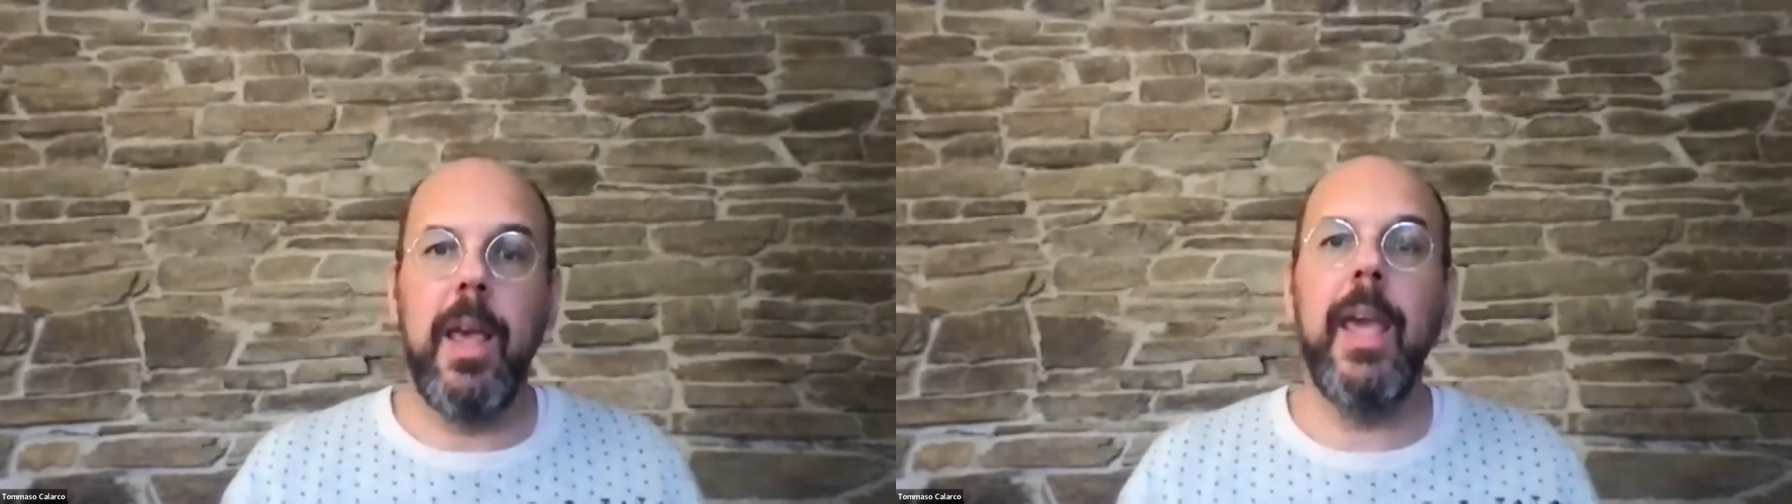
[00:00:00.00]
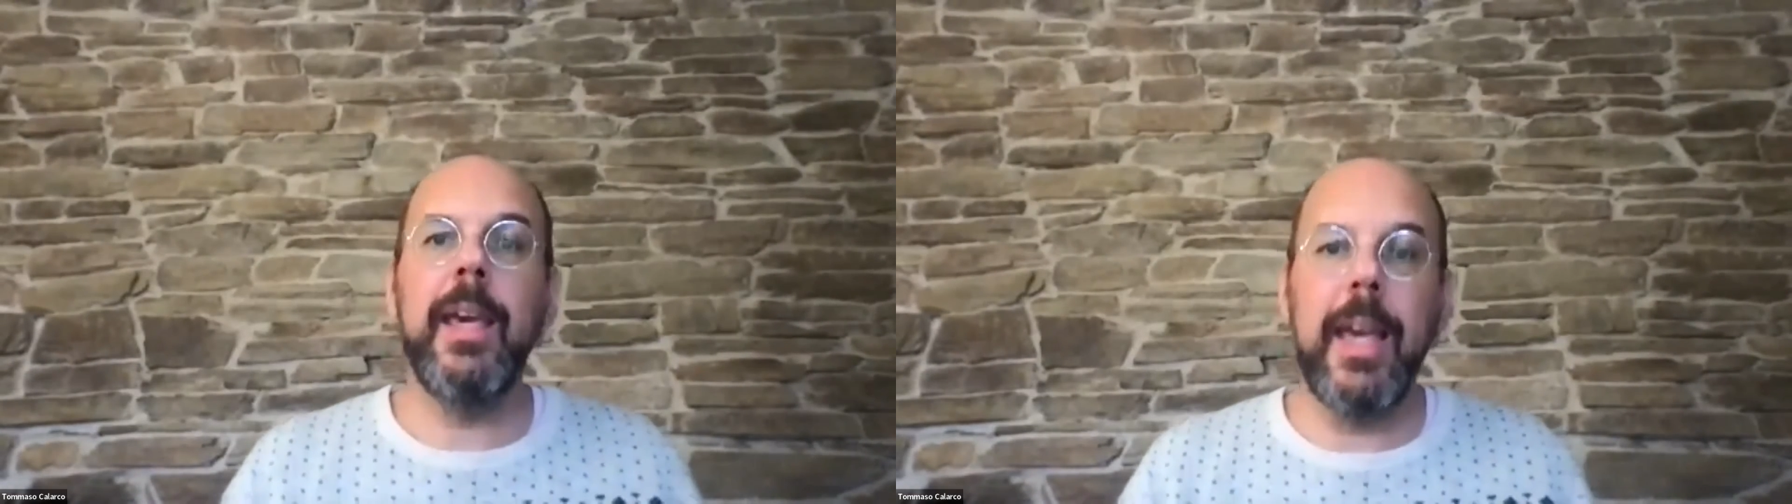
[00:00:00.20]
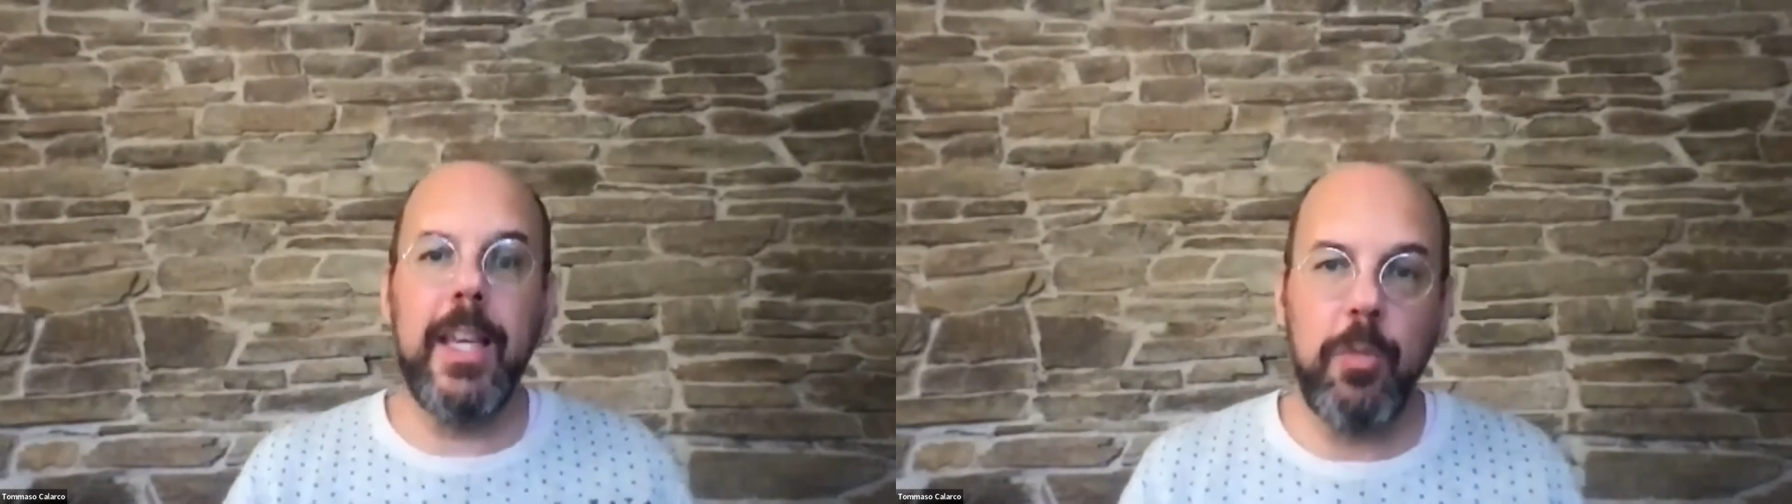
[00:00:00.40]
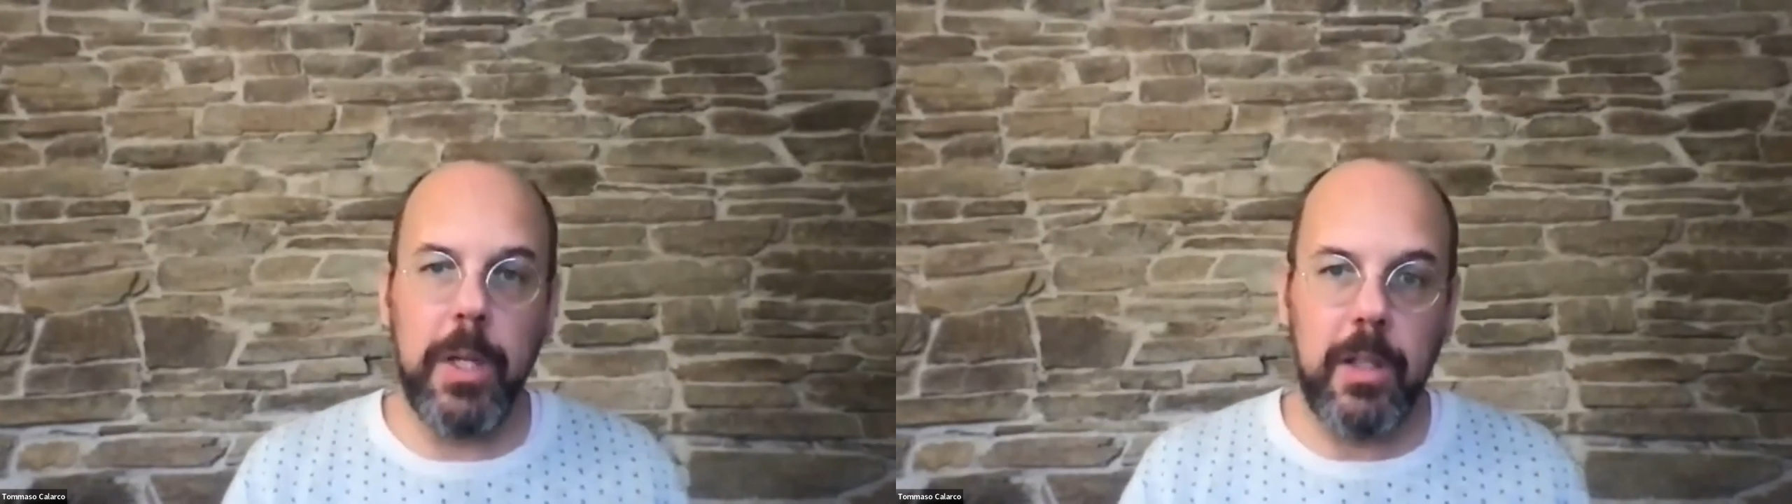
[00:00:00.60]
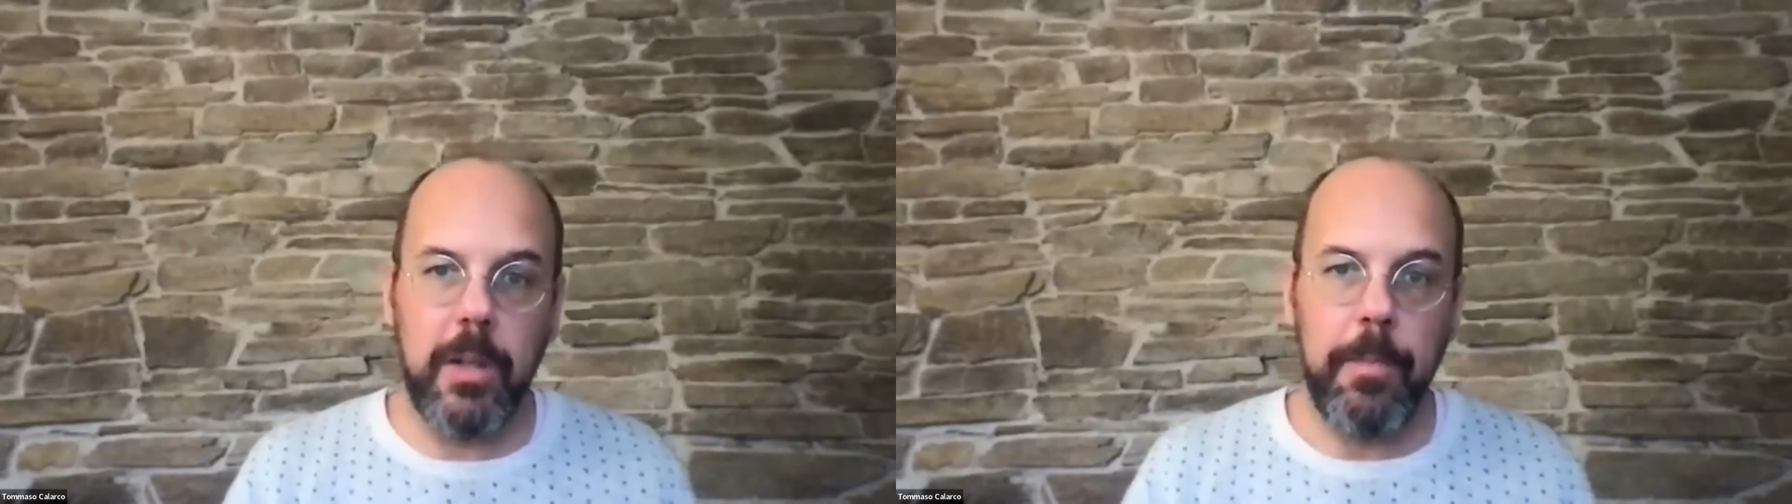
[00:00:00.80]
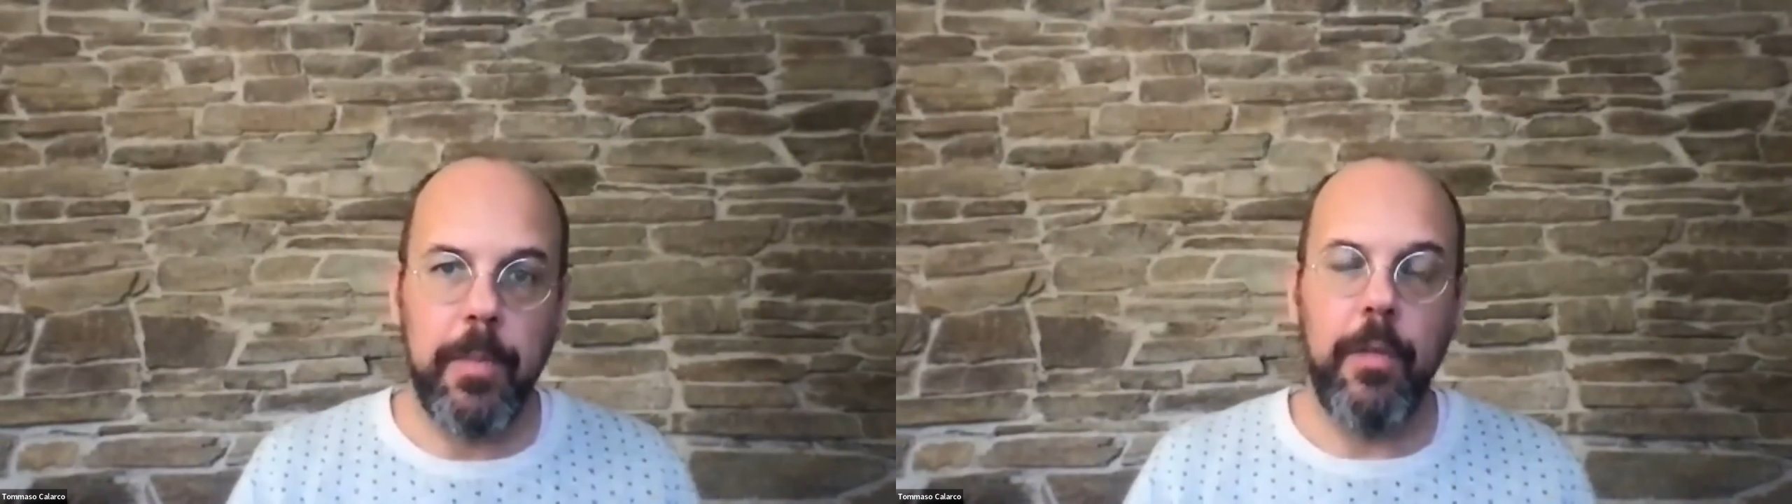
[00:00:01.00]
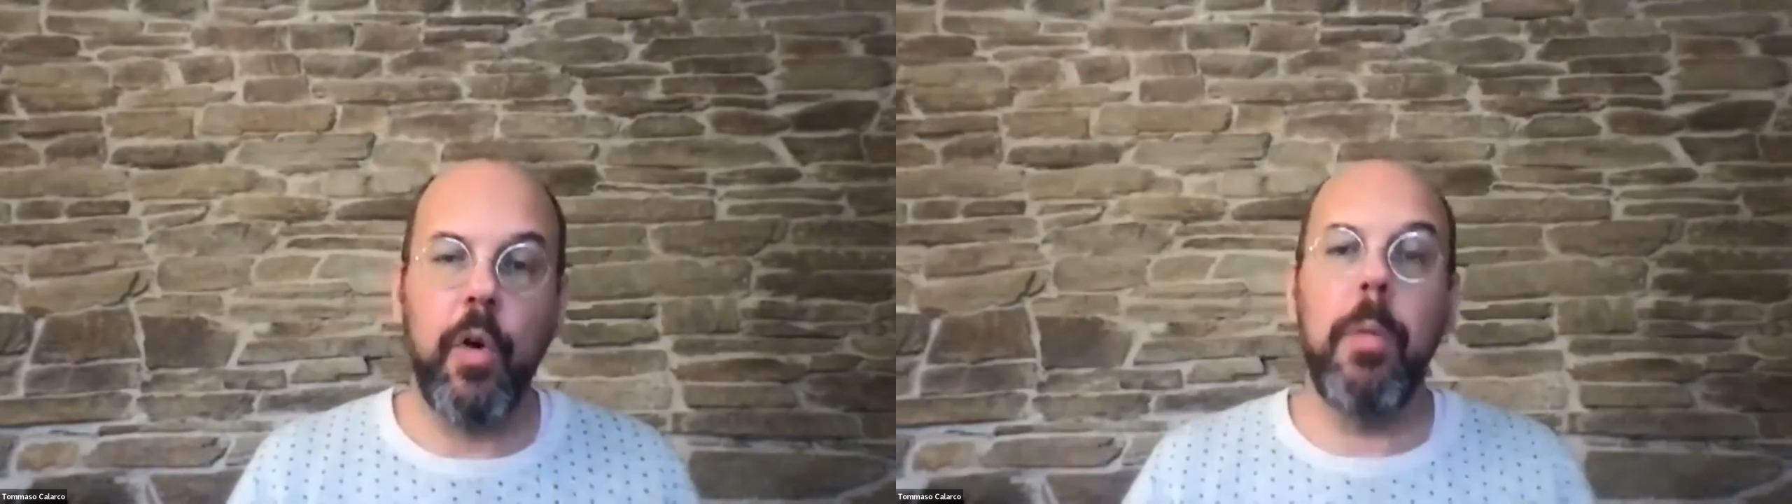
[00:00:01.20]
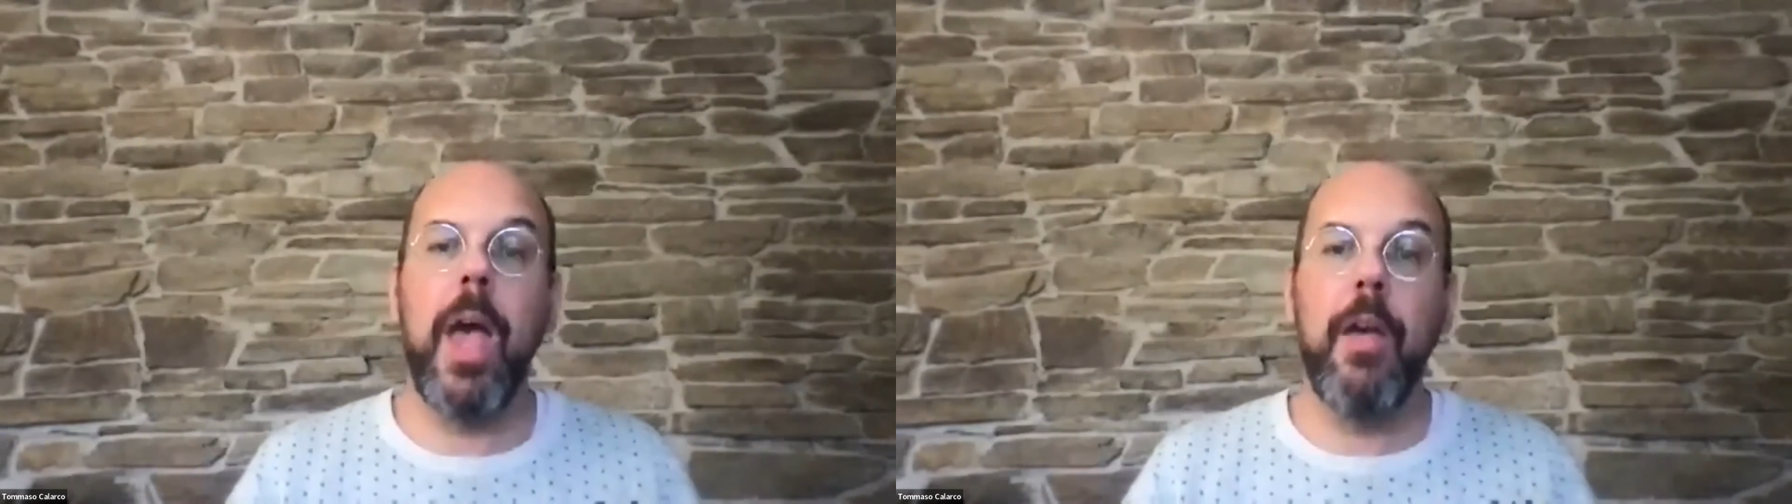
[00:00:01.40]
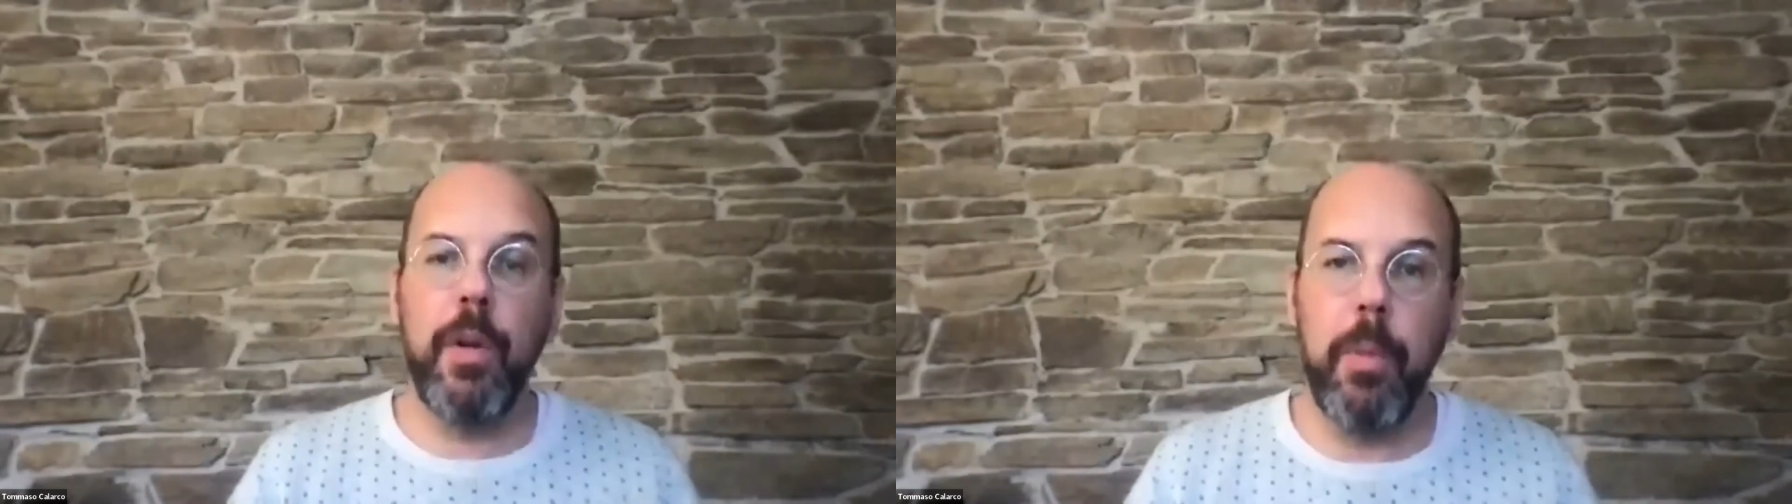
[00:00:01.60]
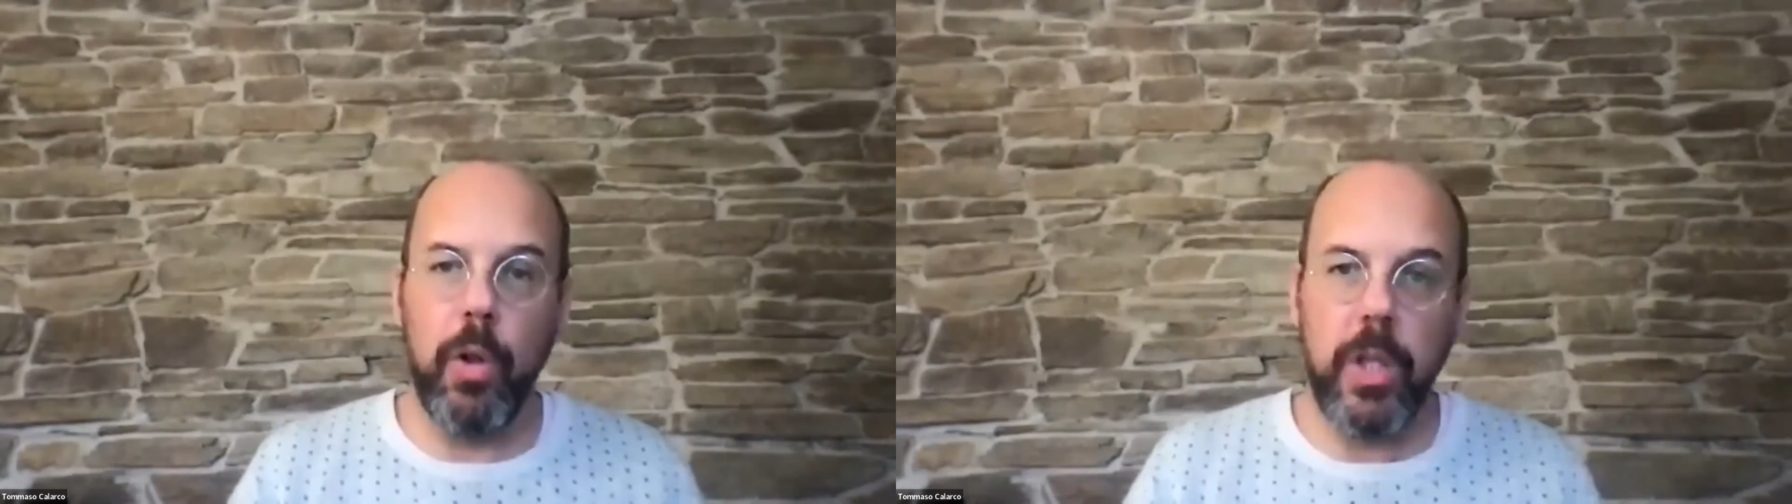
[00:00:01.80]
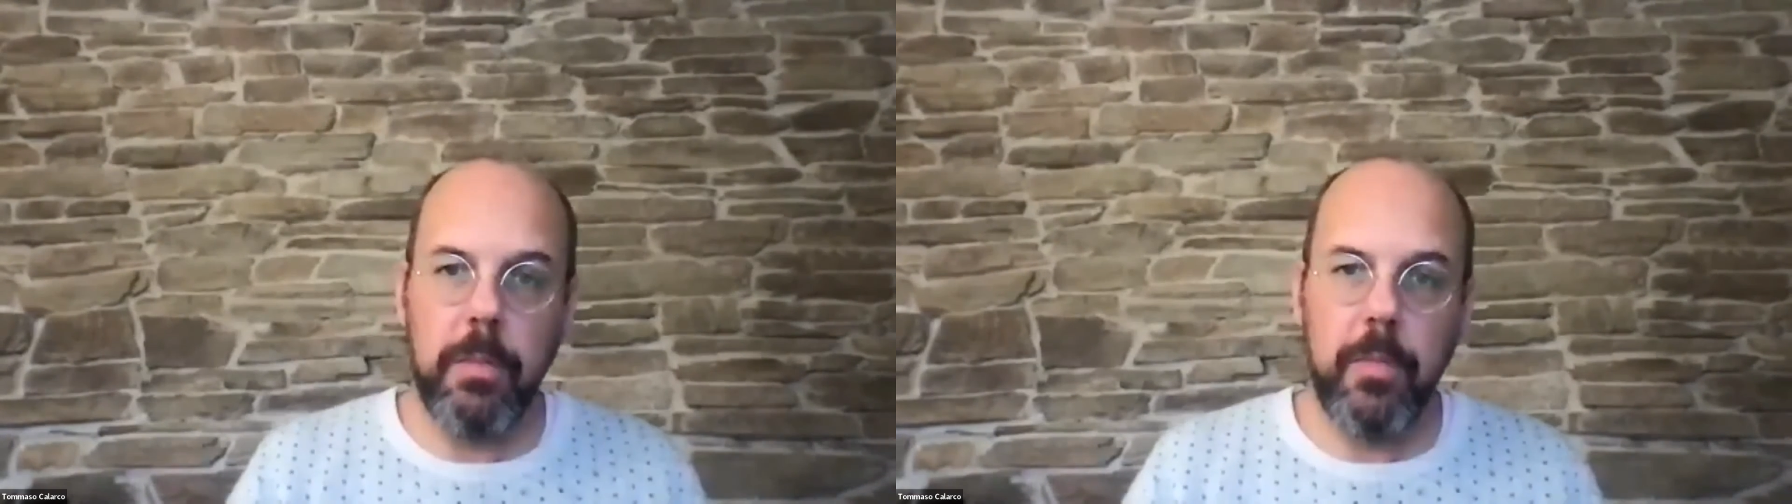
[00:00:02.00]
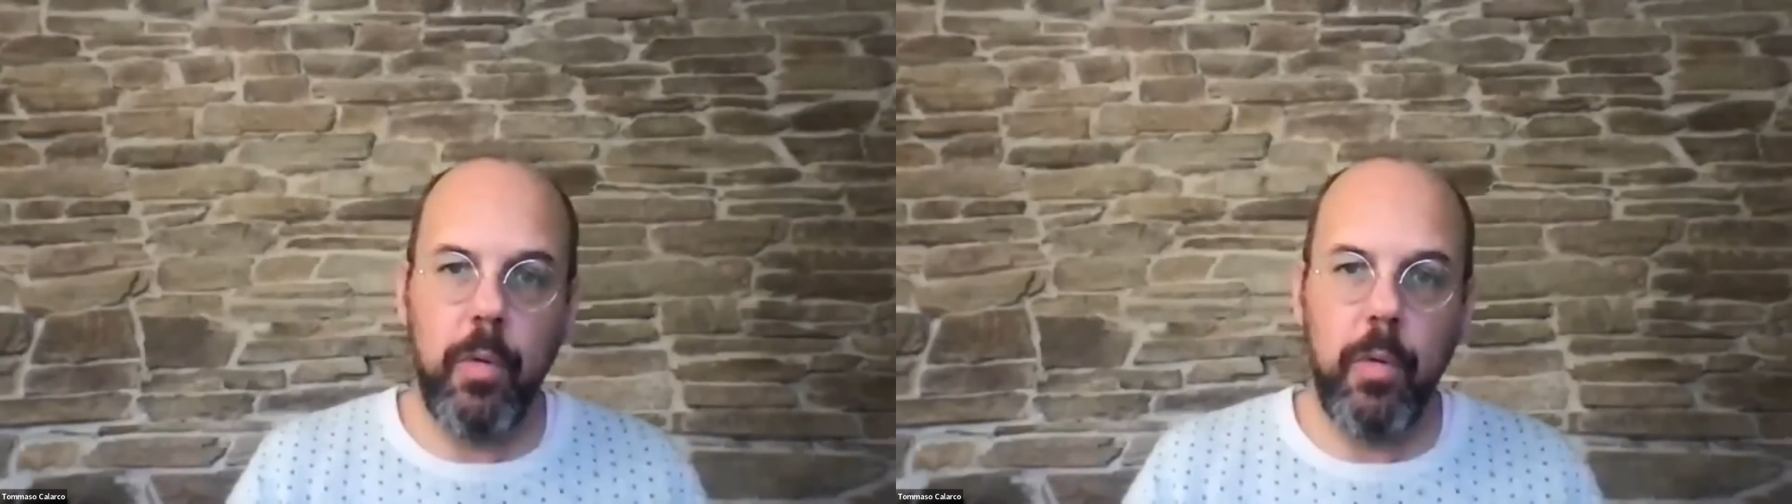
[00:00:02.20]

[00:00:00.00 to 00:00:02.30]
engagement from everybody.